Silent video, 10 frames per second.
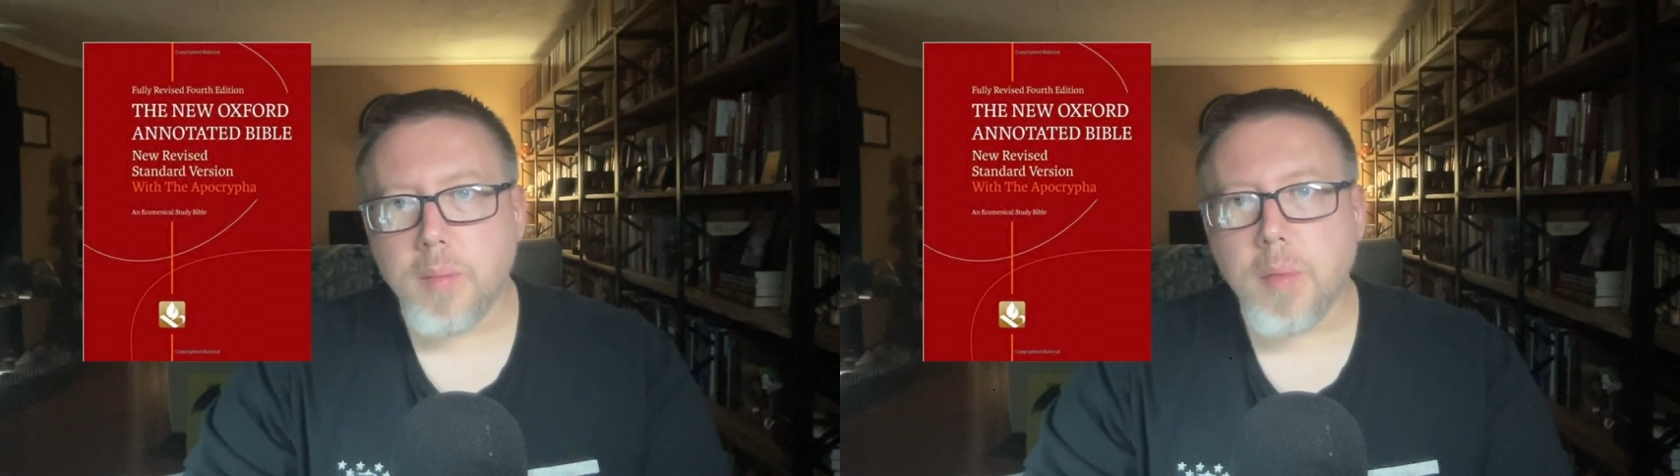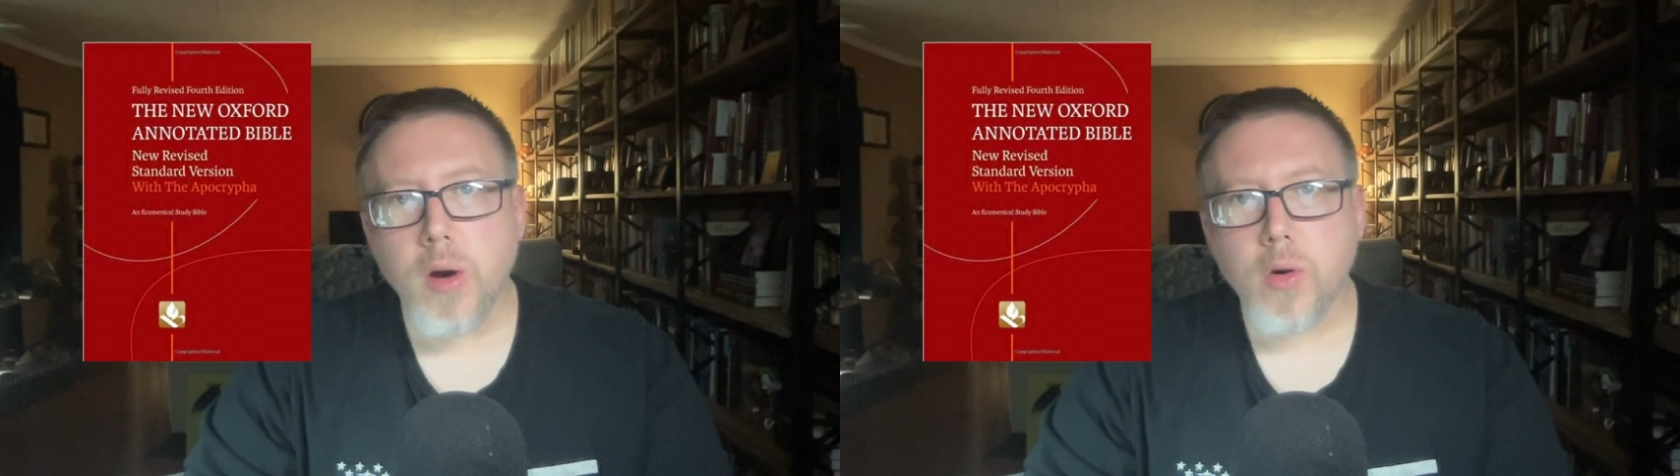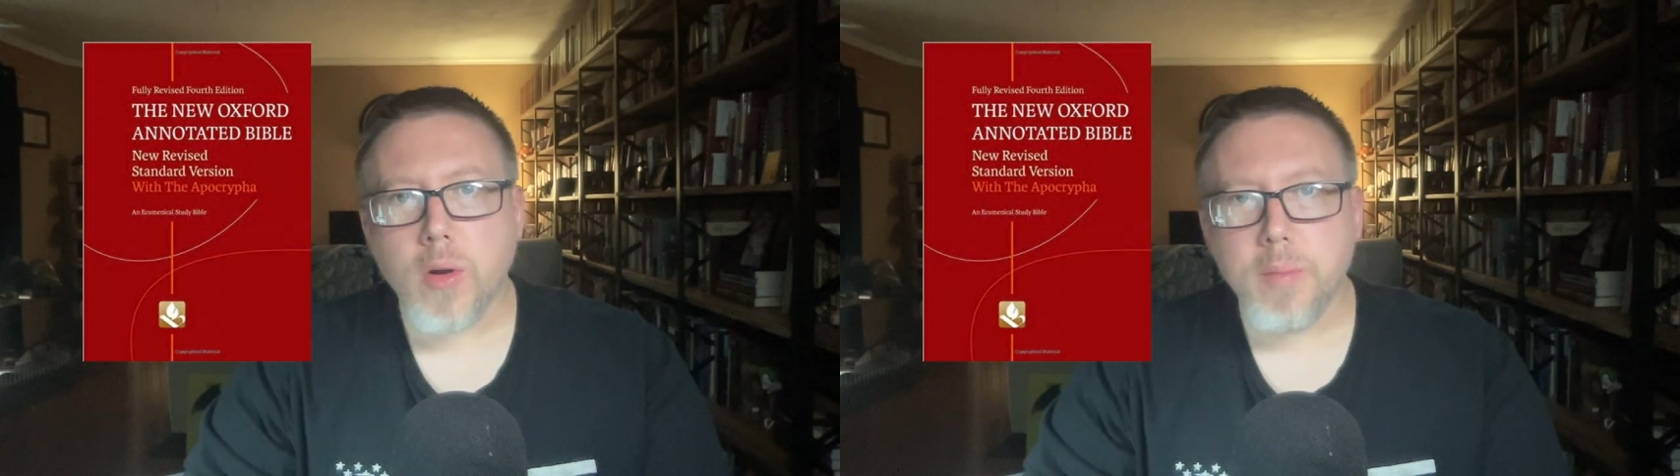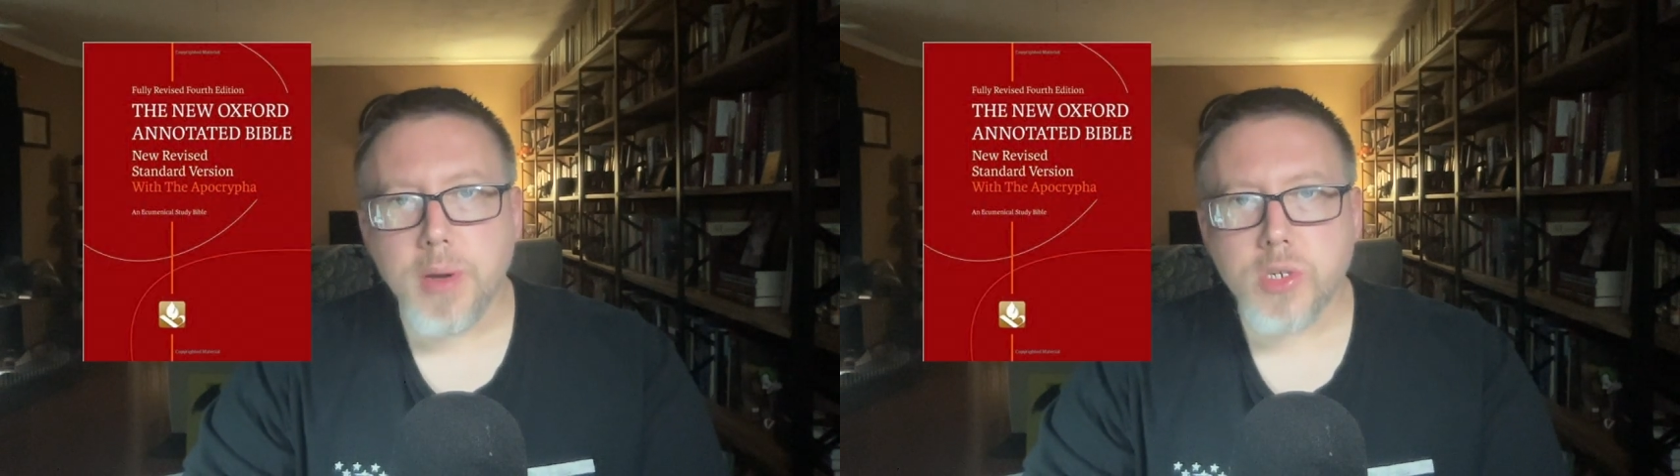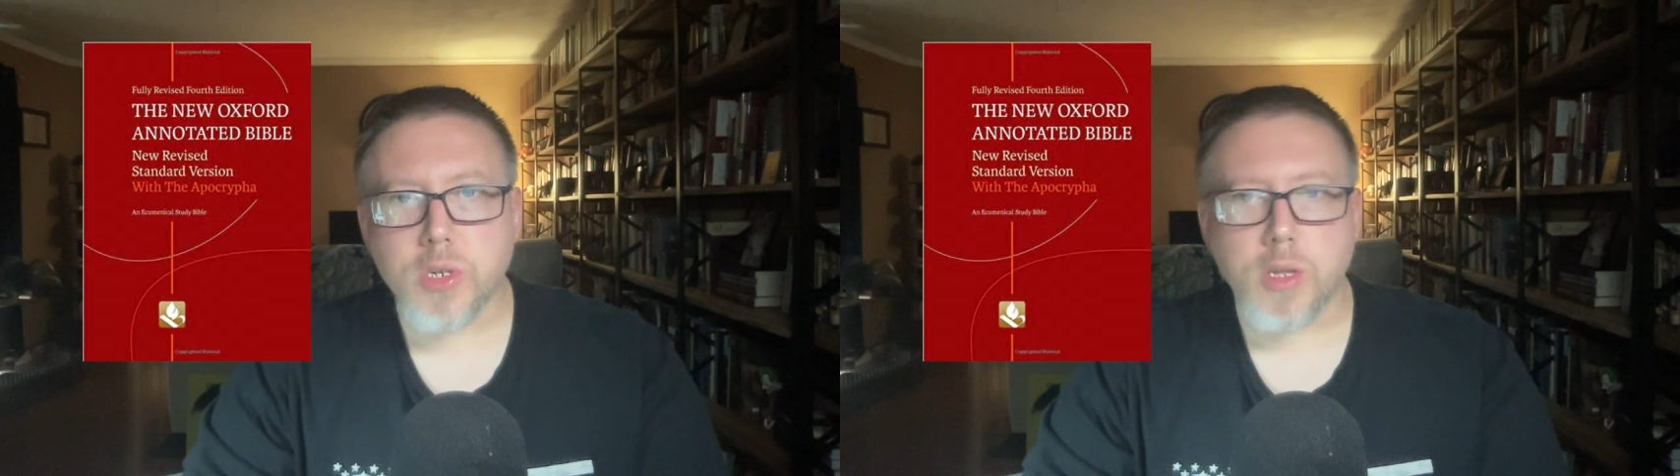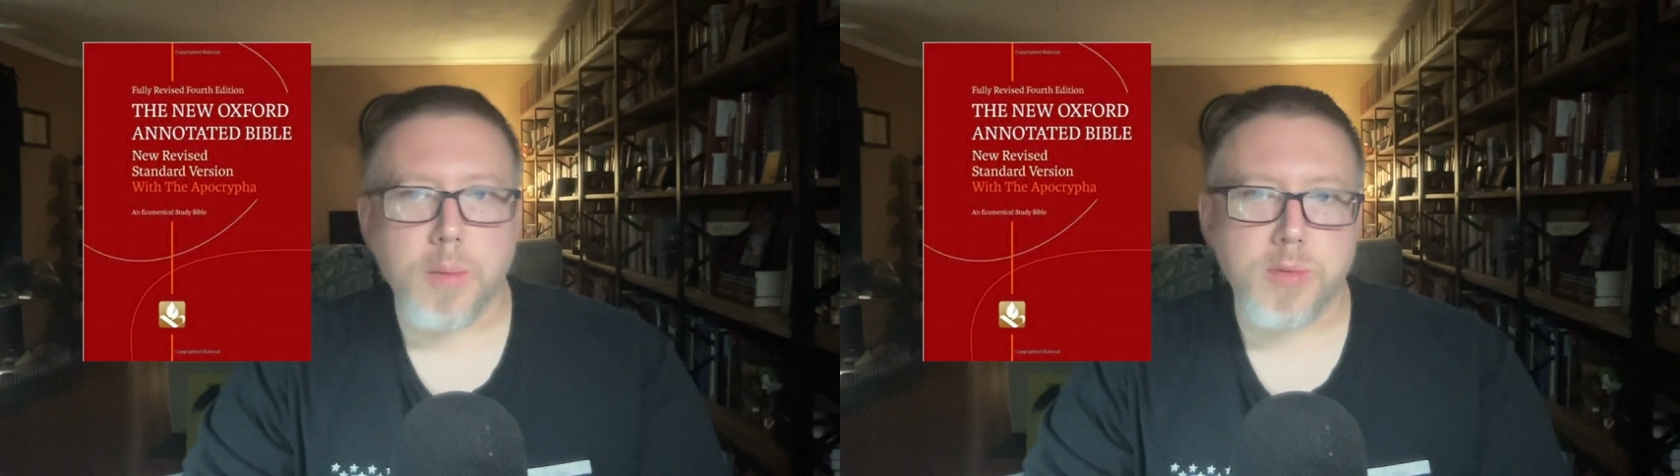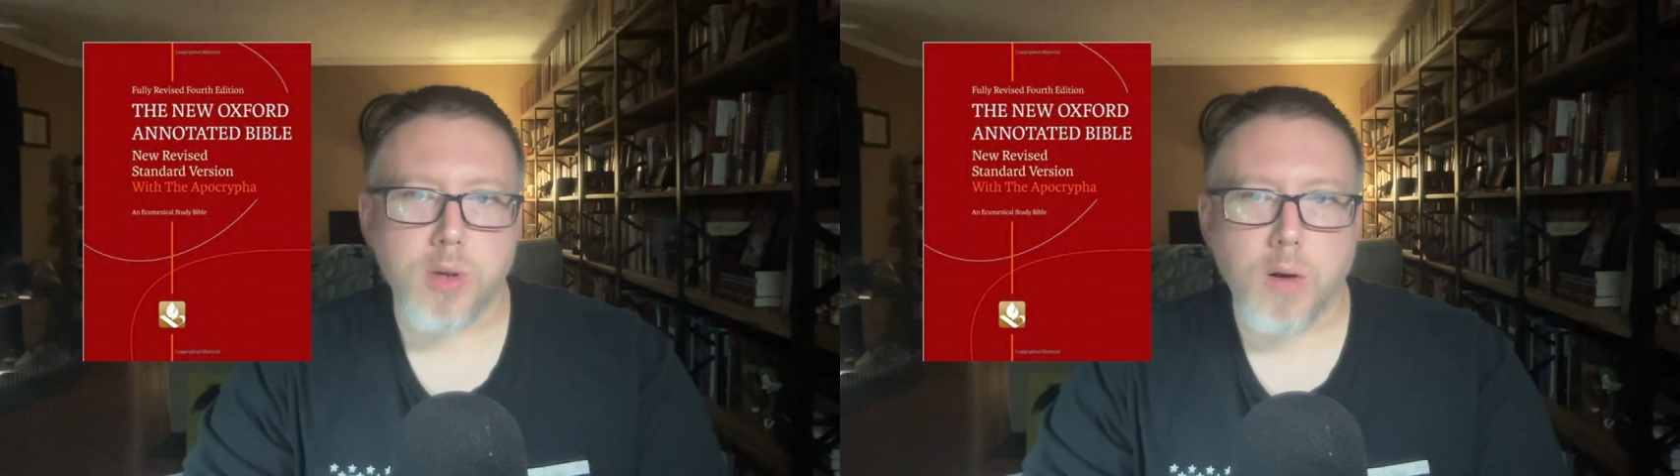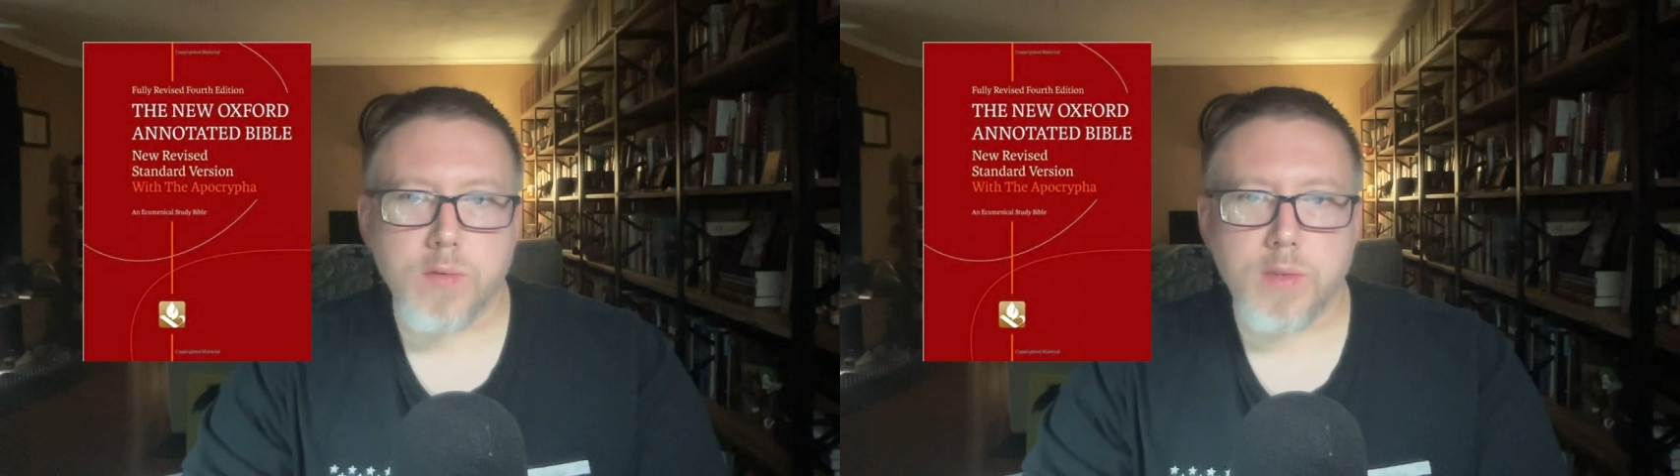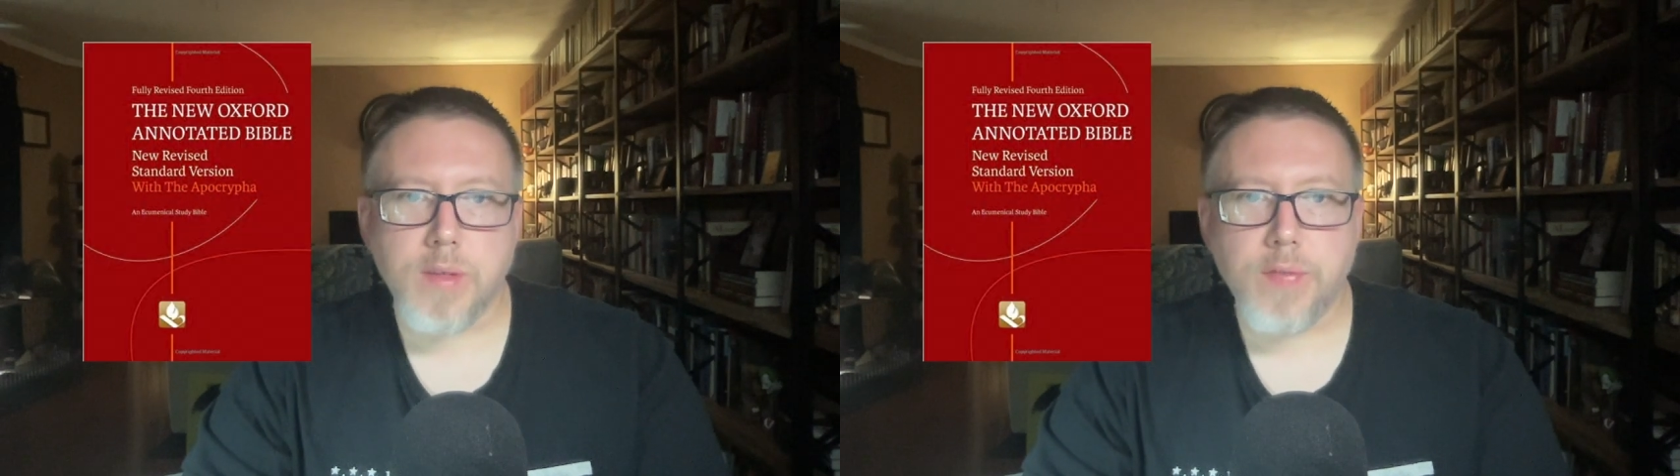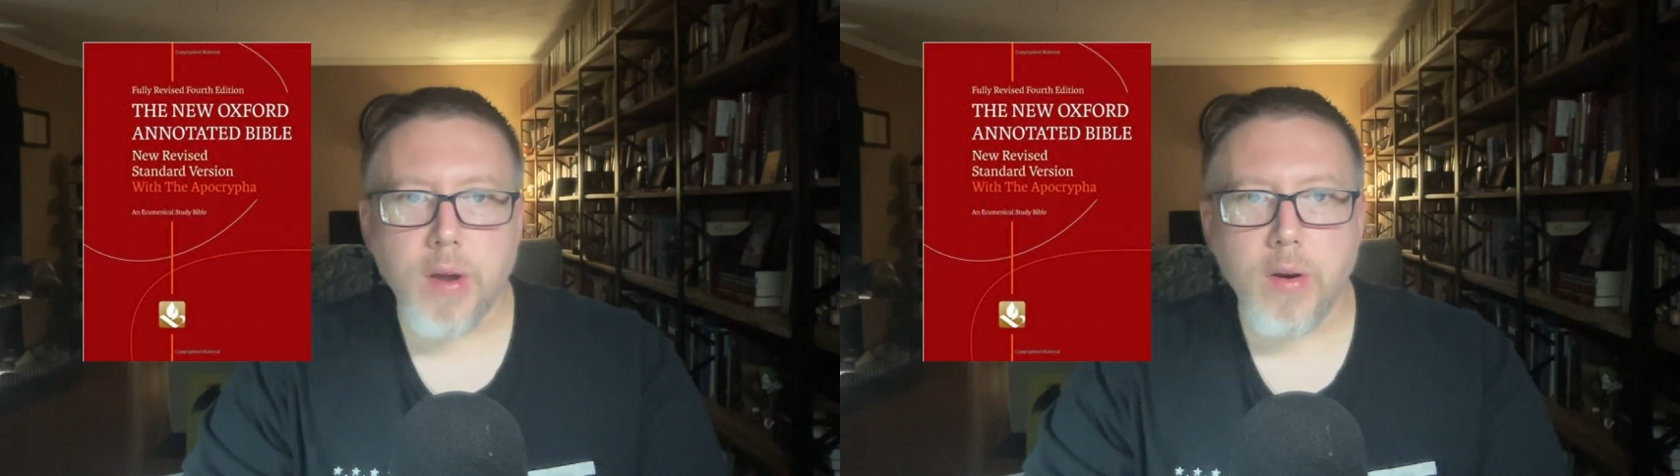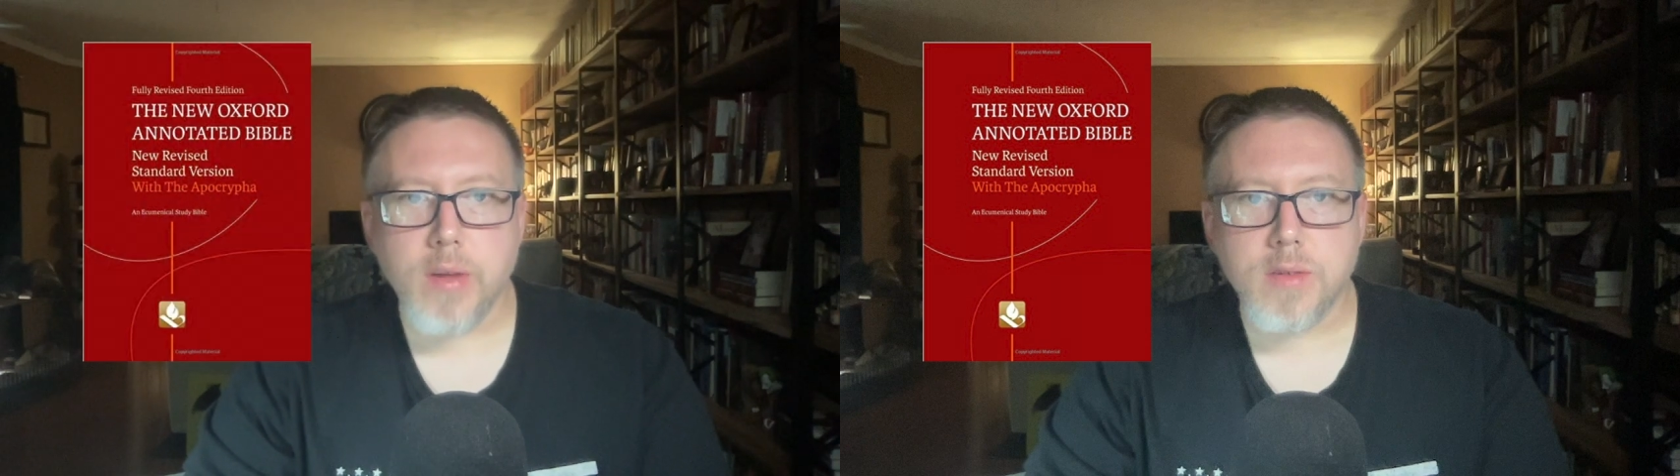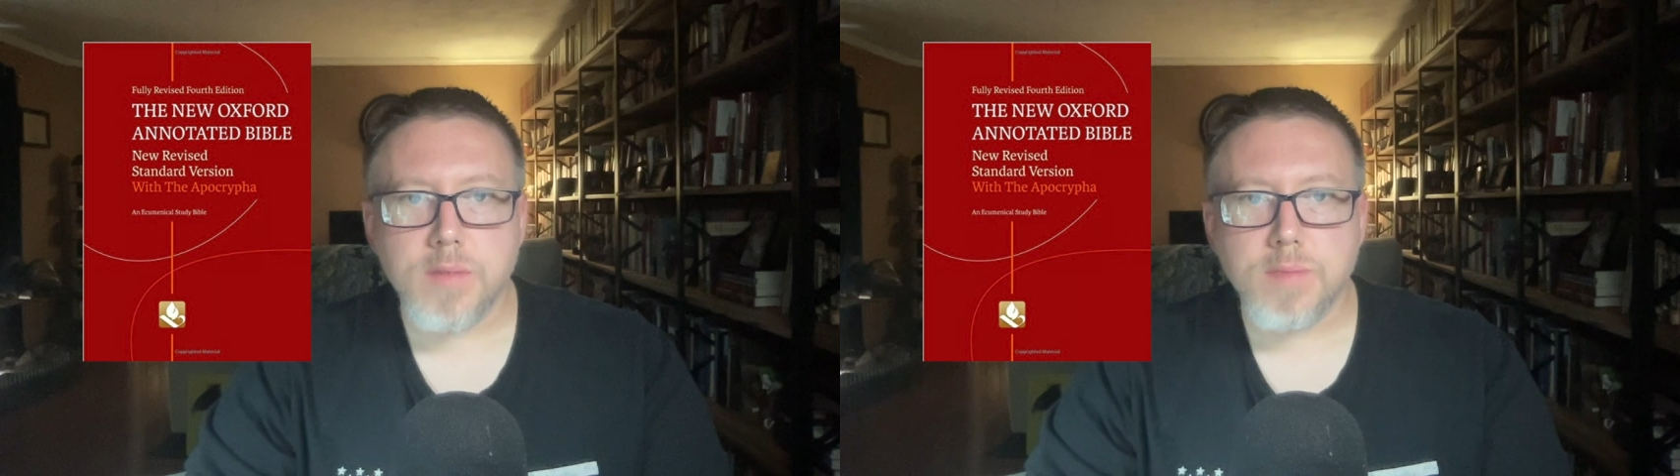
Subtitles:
Margaret Mitchell observes that there is